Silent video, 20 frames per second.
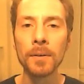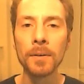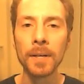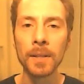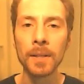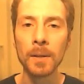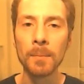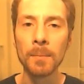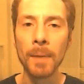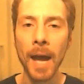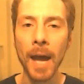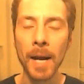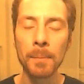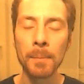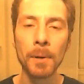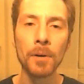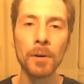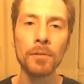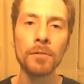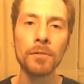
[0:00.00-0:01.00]
doing the
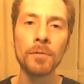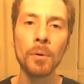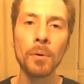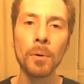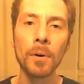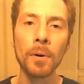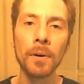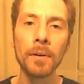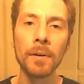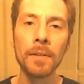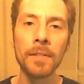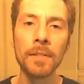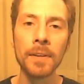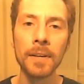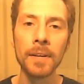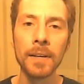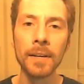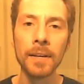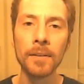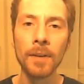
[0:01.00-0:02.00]
backbone for
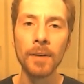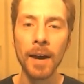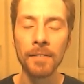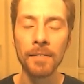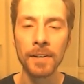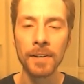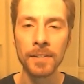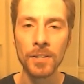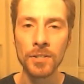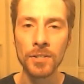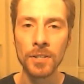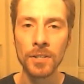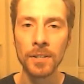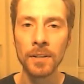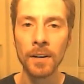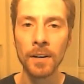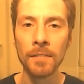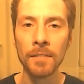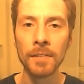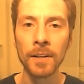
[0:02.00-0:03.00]
the graphics
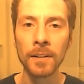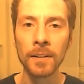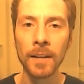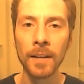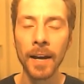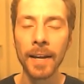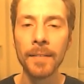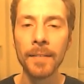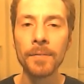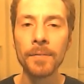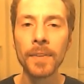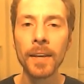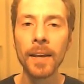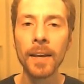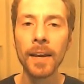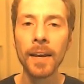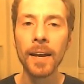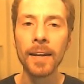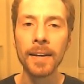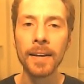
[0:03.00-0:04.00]
engine of the client,
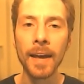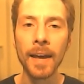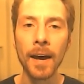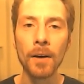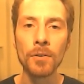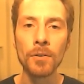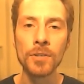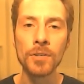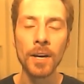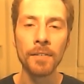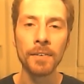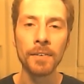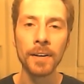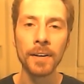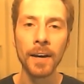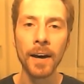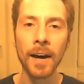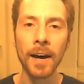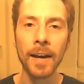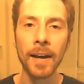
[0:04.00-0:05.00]
and now Jeff
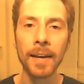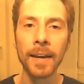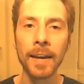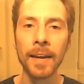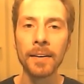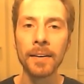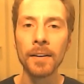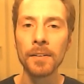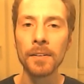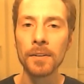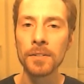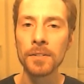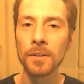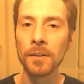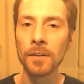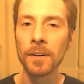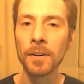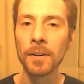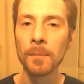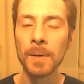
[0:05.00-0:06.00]
and I and others
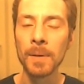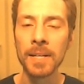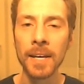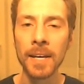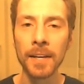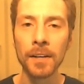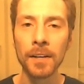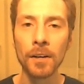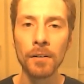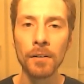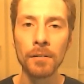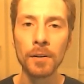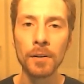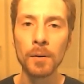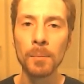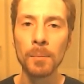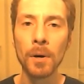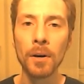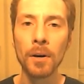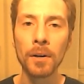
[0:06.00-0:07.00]
are going to be taking over
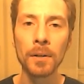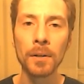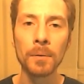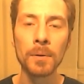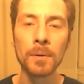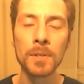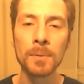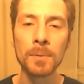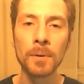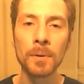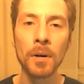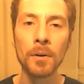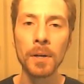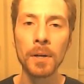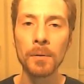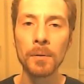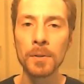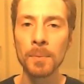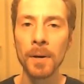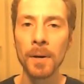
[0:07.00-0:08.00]
the bulk of
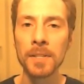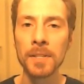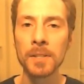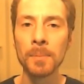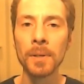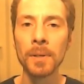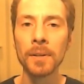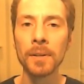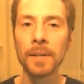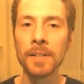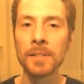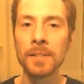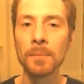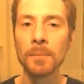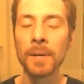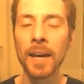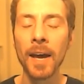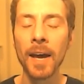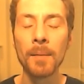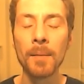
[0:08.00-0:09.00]
coding responsibilities,
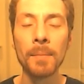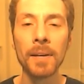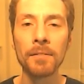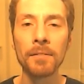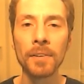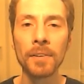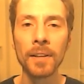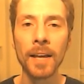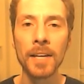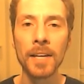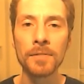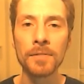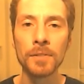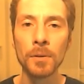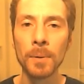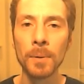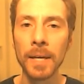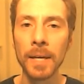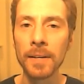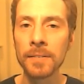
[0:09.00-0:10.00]
and we have been for the last
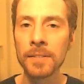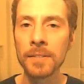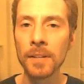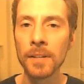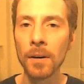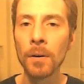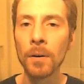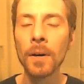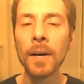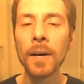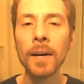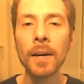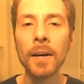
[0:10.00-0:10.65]
few weeks. So